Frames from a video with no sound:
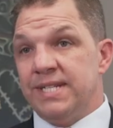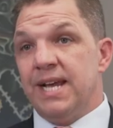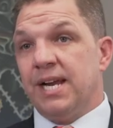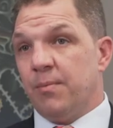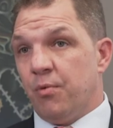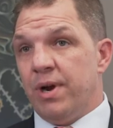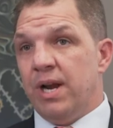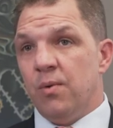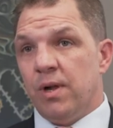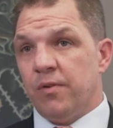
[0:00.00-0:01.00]
stack up
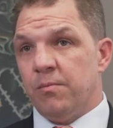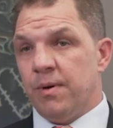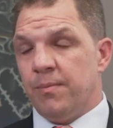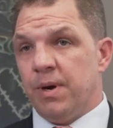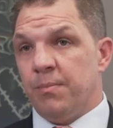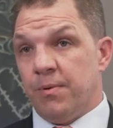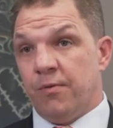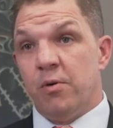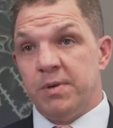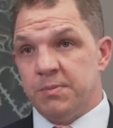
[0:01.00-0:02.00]
really well from a
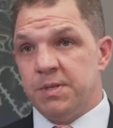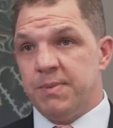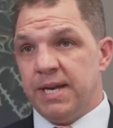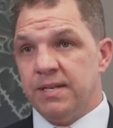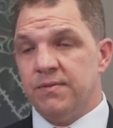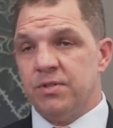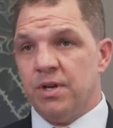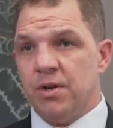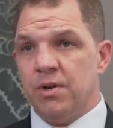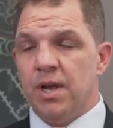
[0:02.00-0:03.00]
performance perspective.
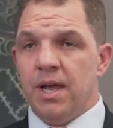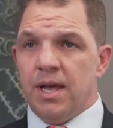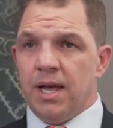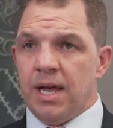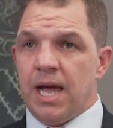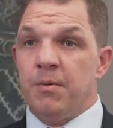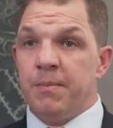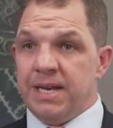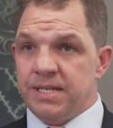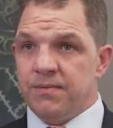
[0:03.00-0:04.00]
So our
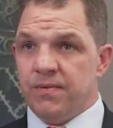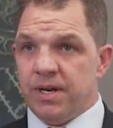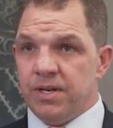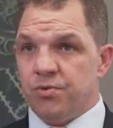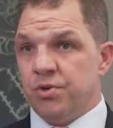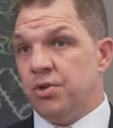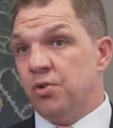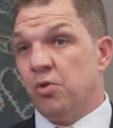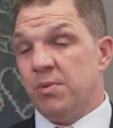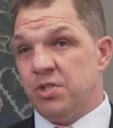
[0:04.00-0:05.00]
momentum fund has
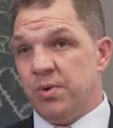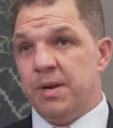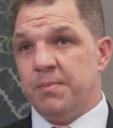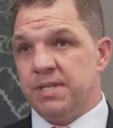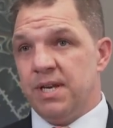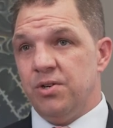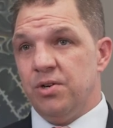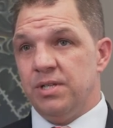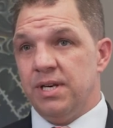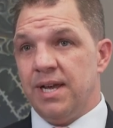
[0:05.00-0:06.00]
returned almost 20%
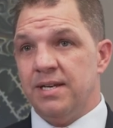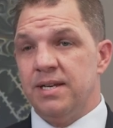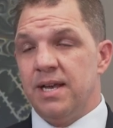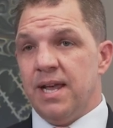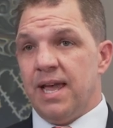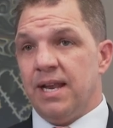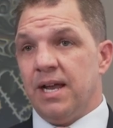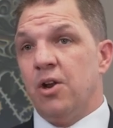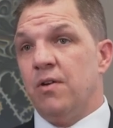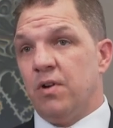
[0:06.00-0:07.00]
year to date, and
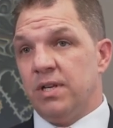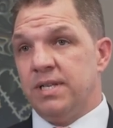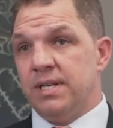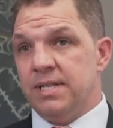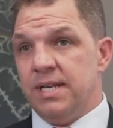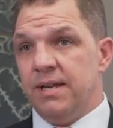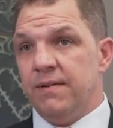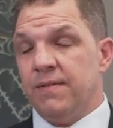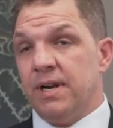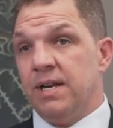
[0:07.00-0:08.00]
our low volatility
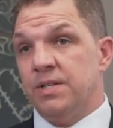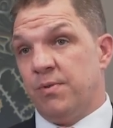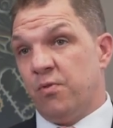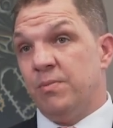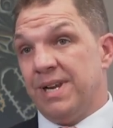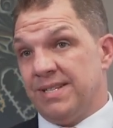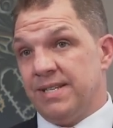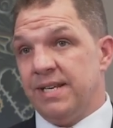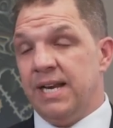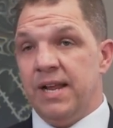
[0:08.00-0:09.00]
fund has performed, as I
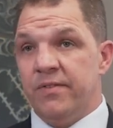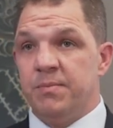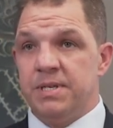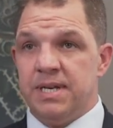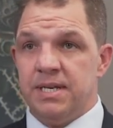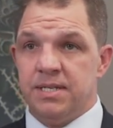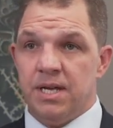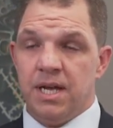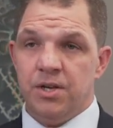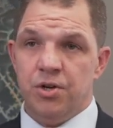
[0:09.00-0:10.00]
said,
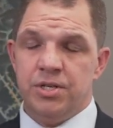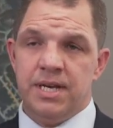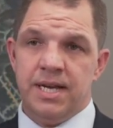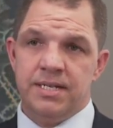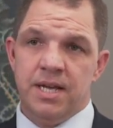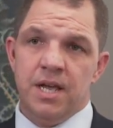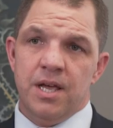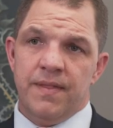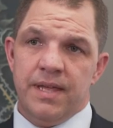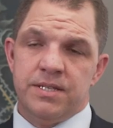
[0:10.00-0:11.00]
11% year to date.
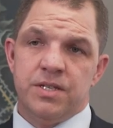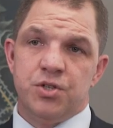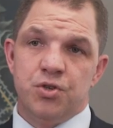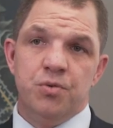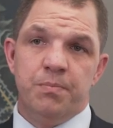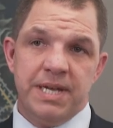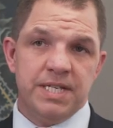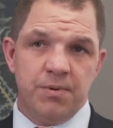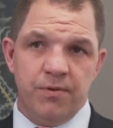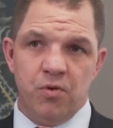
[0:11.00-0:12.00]
That's the two
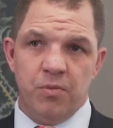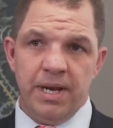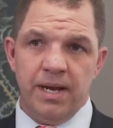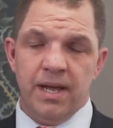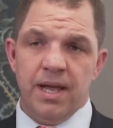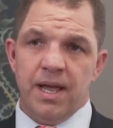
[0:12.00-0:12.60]
best performing